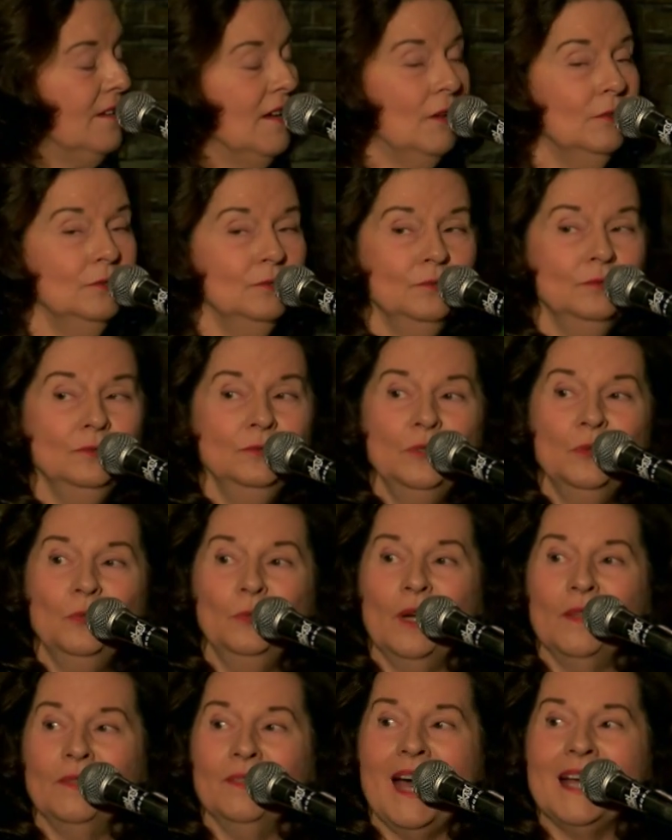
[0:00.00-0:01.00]
on the
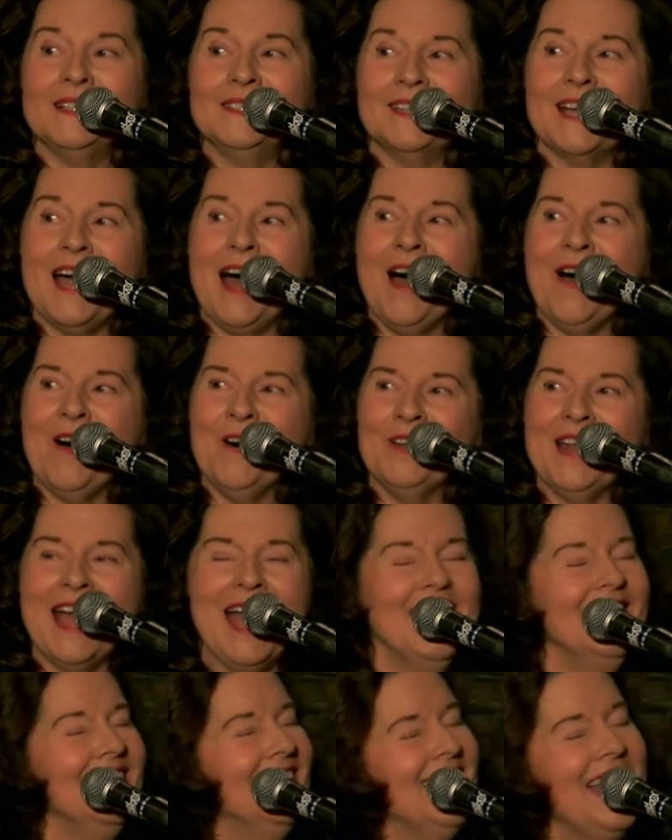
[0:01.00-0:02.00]
one that's gone
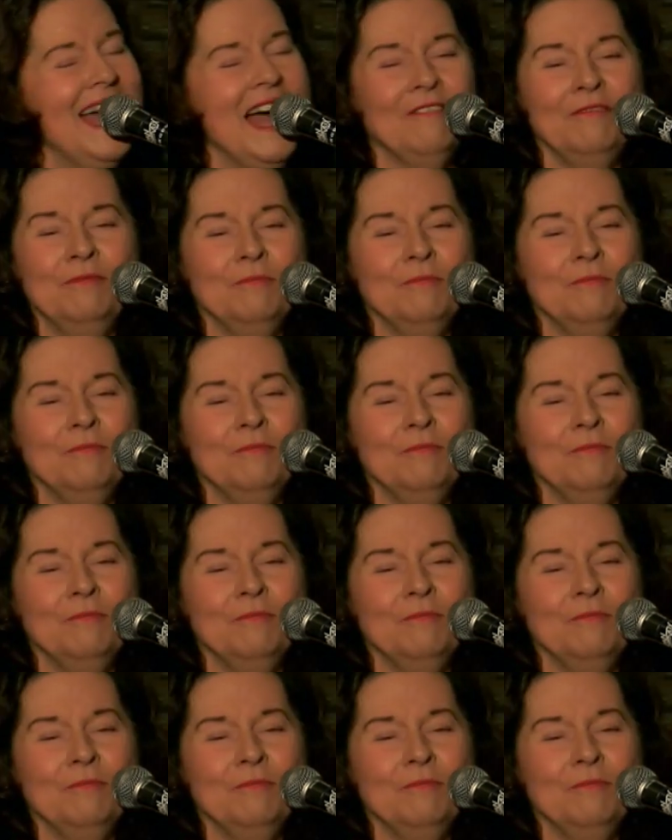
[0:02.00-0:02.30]
and left